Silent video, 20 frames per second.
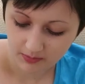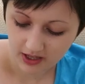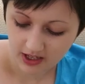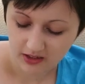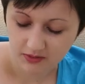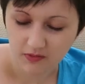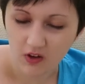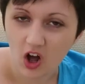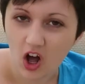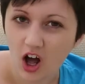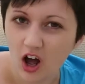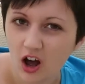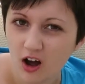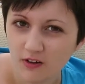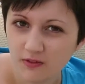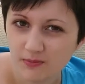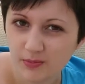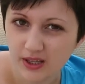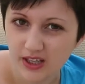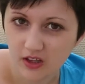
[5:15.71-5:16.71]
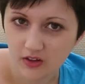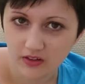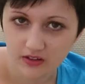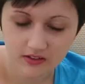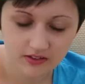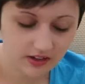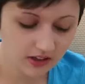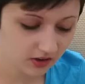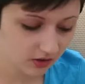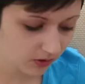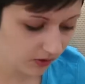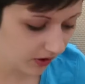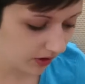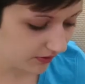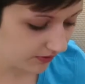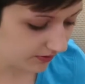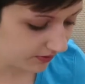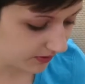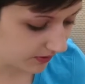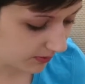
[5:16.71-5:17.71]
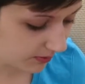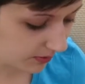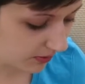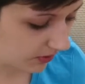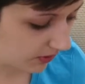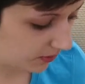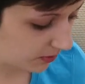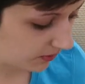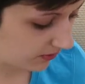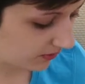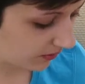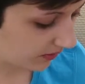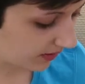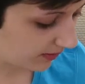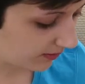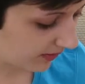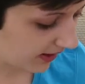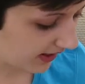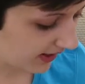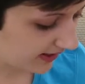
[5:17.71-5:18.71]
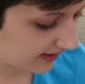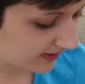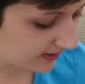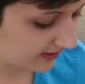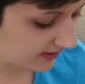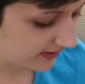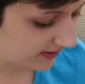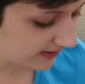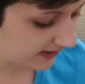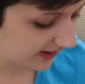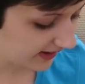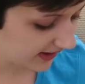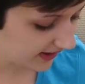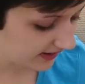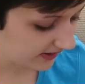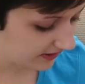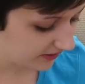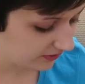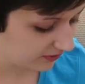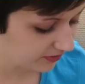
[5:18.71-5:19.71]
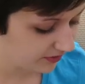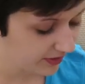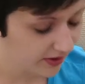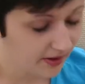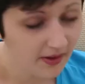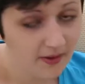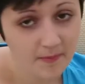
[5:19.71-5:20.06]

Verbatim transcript: kind of half peel the sticker off the book before I buy it just to kind of